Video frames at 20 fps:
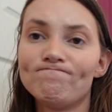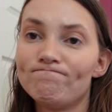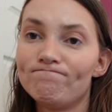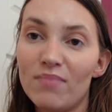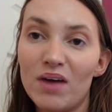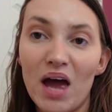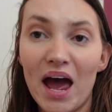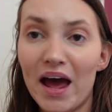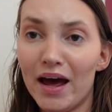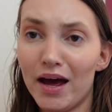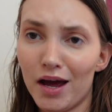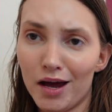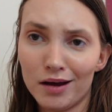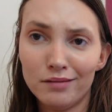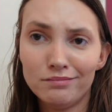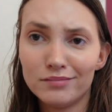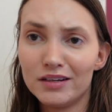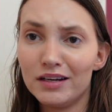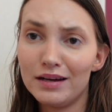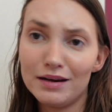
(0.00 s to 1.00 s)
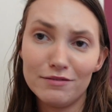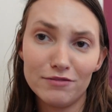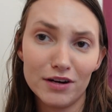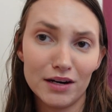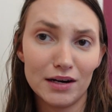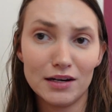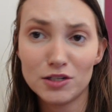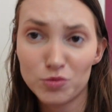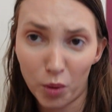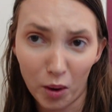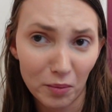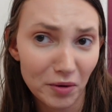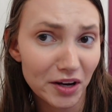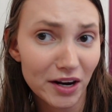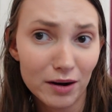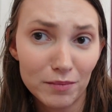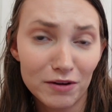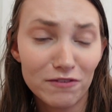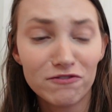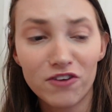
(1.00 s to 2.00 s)
hair leave-in is probably
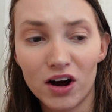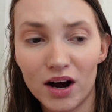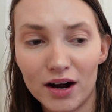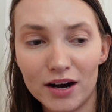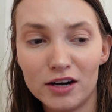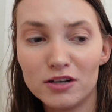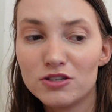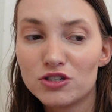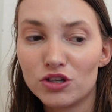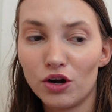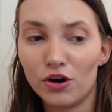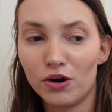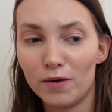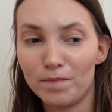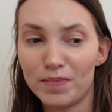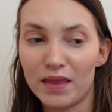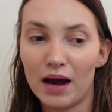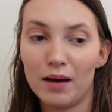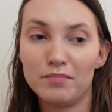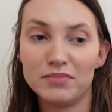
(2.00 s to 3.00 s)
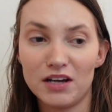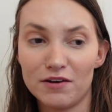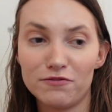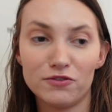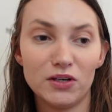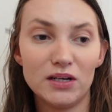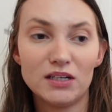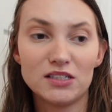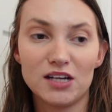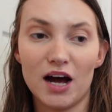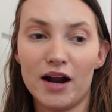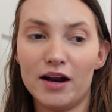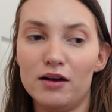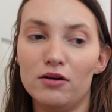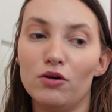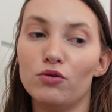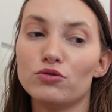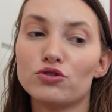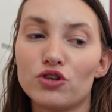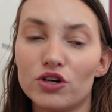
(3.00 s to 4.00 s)
gonna be fine. So I'm definitely excited,
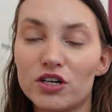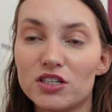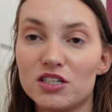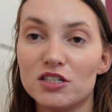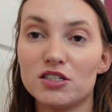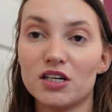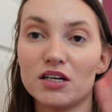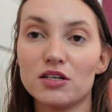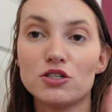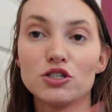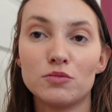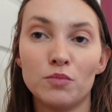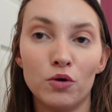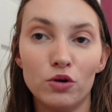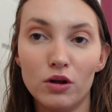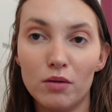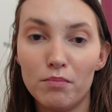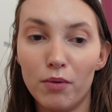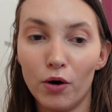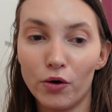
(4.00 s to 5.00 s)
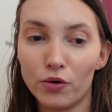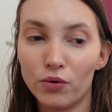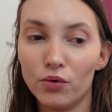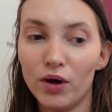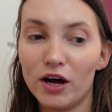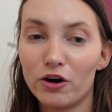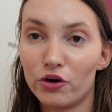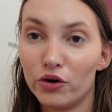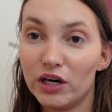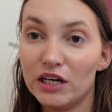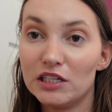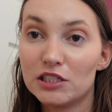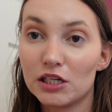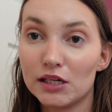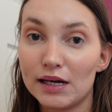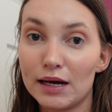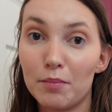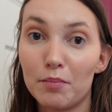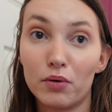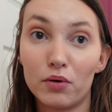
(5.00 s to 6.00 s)
and also because it's like a smaller bottle, I don't need to
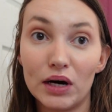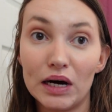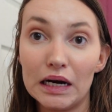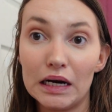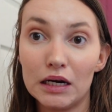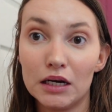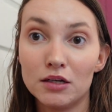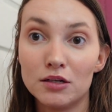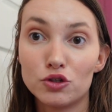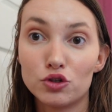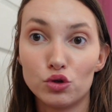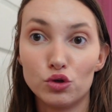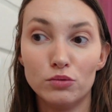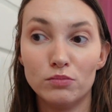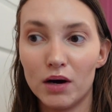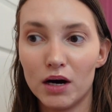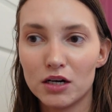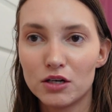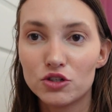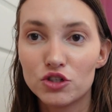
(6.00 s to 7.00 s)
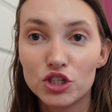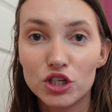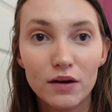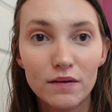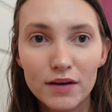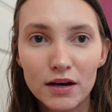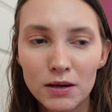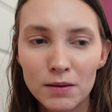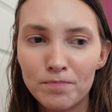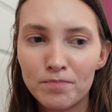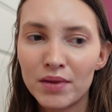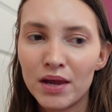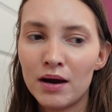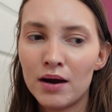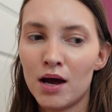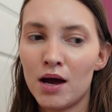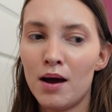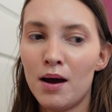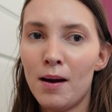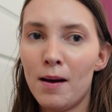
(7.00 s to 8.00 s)
like bring too much of it.
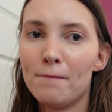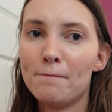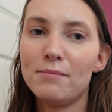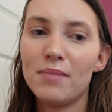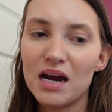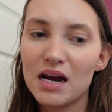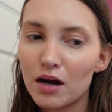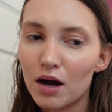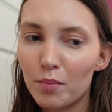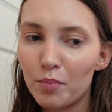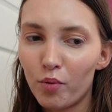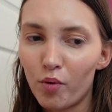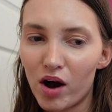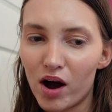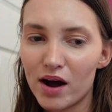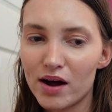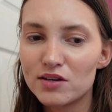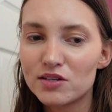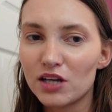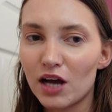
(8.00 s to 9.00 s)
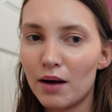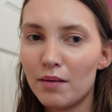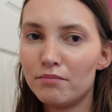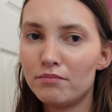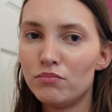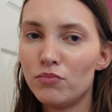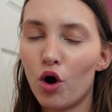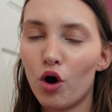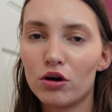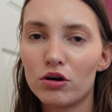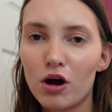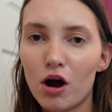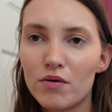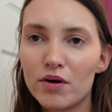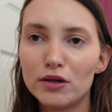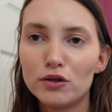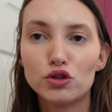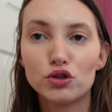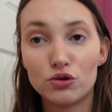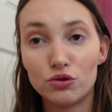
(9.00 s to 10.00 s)
Makeup wise, I'm not
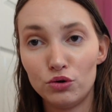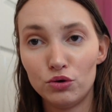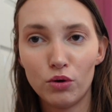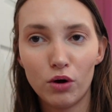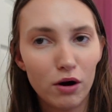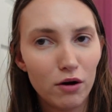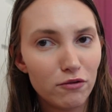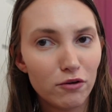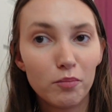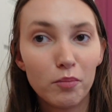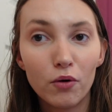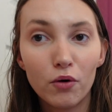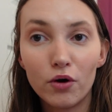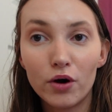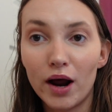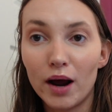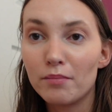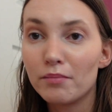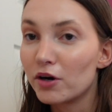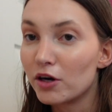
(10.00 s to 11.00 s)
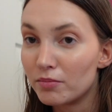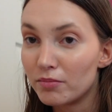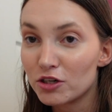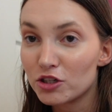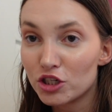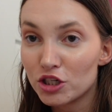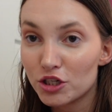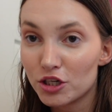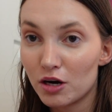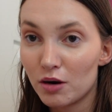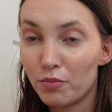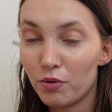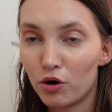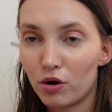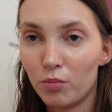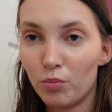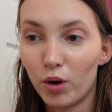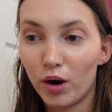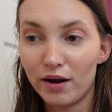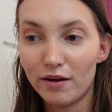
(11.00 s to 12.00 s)
going too overboard. I'm pretty much just gonna put
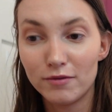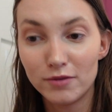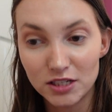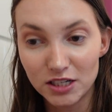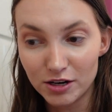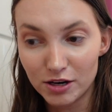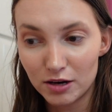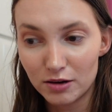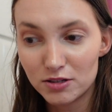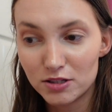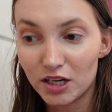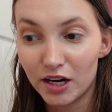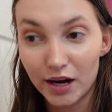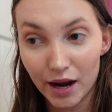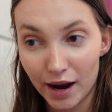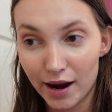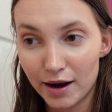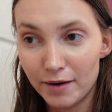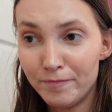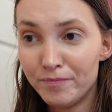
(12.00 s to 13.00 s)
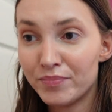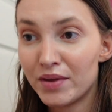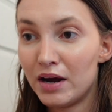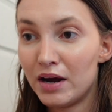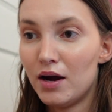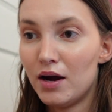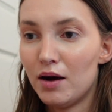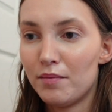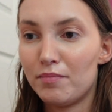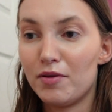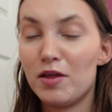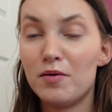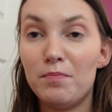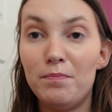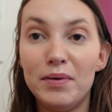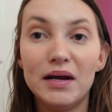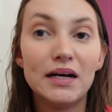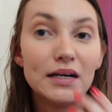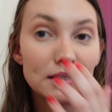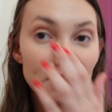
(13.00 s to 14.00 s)
on what I did today. But the
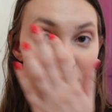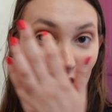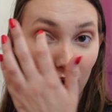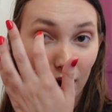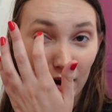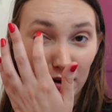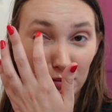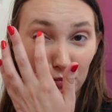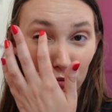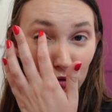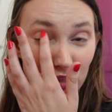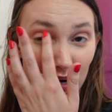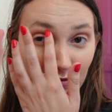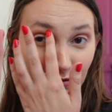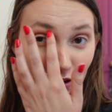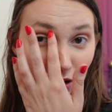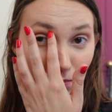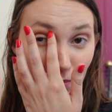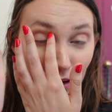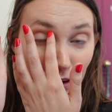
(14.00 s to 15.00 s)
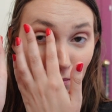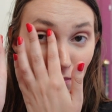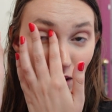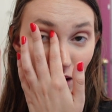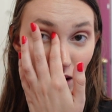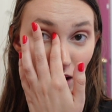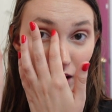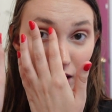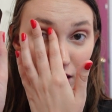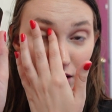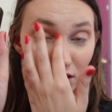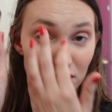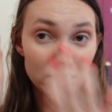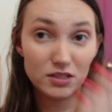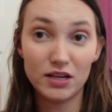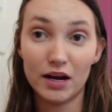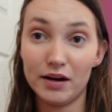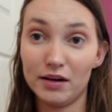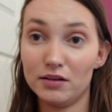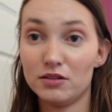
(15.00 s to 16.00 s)
biggest item will definitely be my
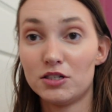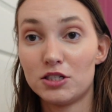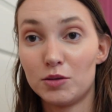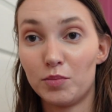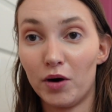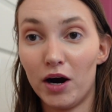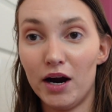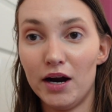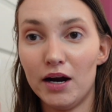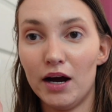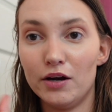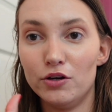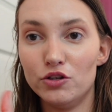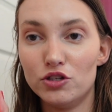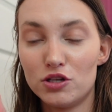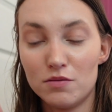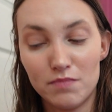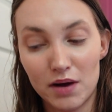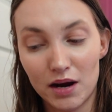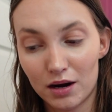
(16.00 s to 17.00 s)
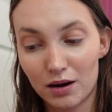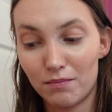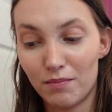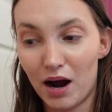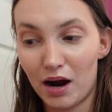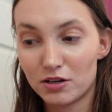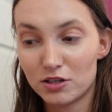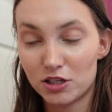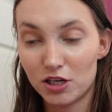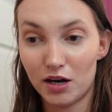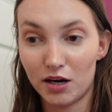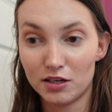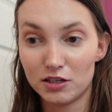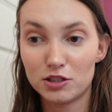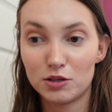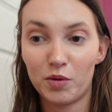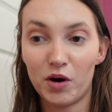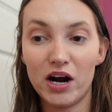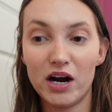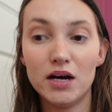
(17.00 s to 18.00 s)
setting spray. I use the Mecca Max setting
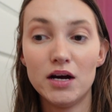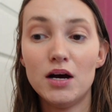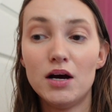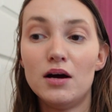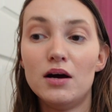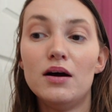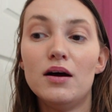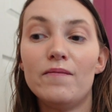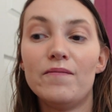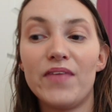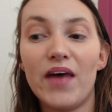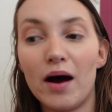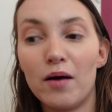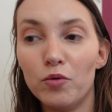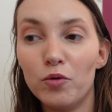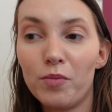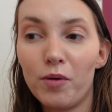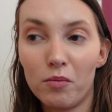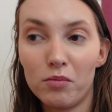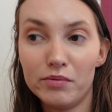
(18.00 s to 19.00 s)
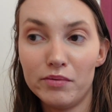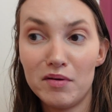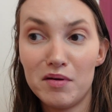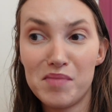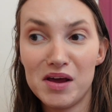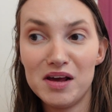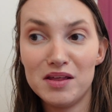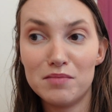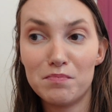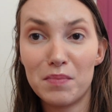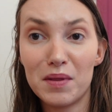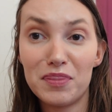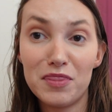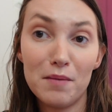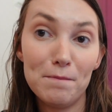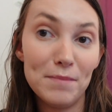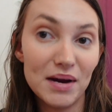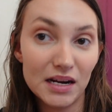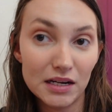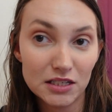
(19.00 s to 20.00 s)
spray. That will probably be the
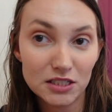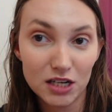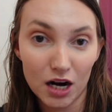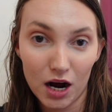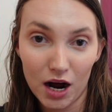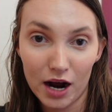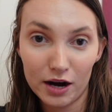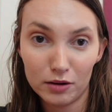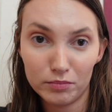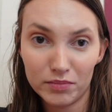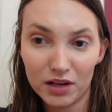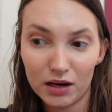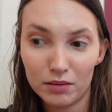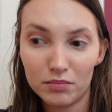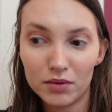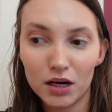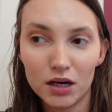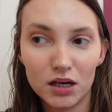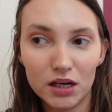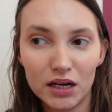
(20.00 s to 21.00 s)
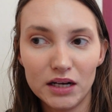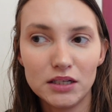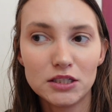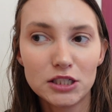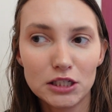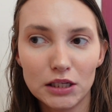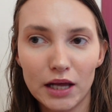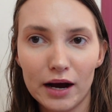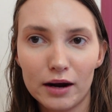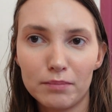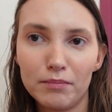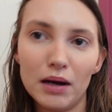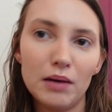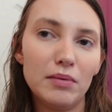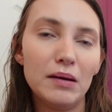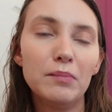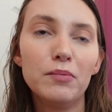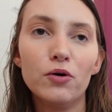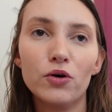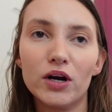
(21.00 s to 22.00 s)
biggest item that I'm gonna need to like
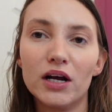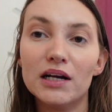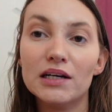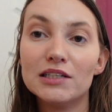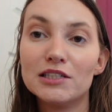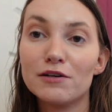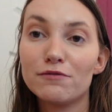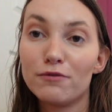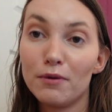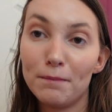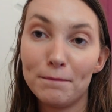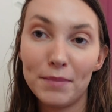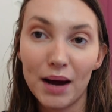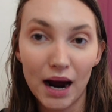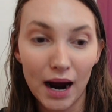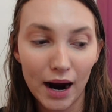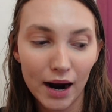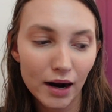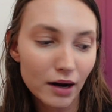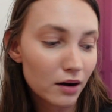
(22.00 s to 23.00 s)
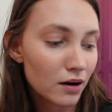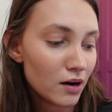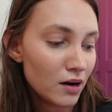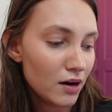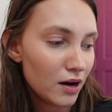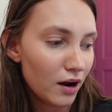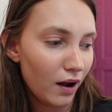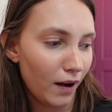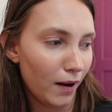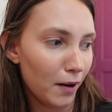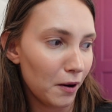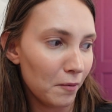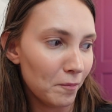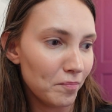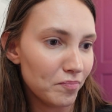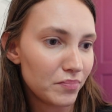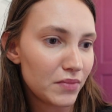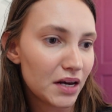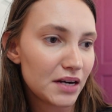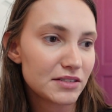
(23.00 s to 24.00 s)
maybe put in a different bag,
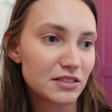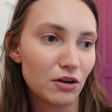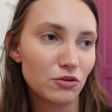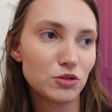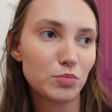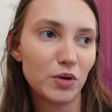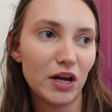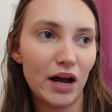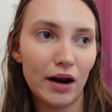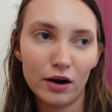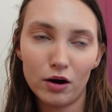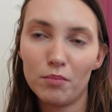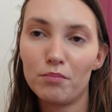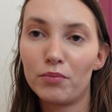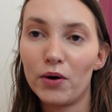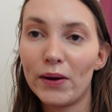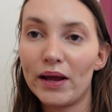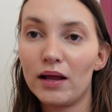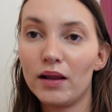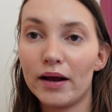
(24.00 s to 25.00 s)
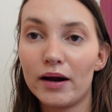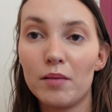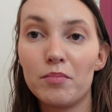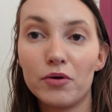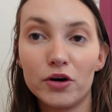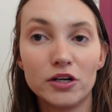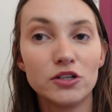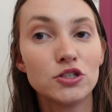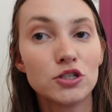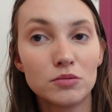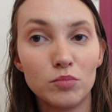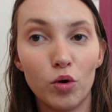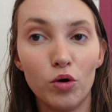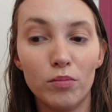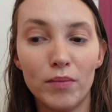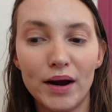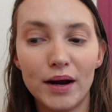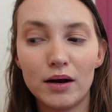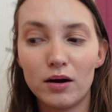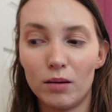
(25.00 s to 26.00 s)
because I was planning on bringing like a pretty small
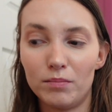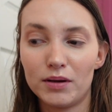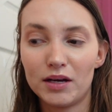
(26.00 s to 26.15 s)
makeup